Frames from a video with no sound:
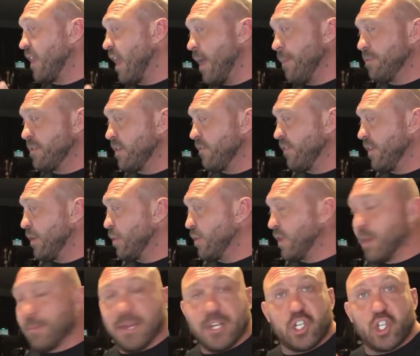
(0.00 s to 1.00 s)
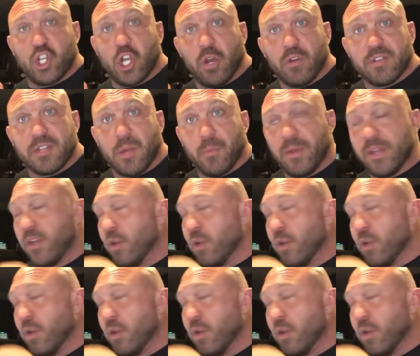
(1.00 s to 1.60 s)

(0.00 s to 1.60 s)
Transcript: types of little gimmick shows that we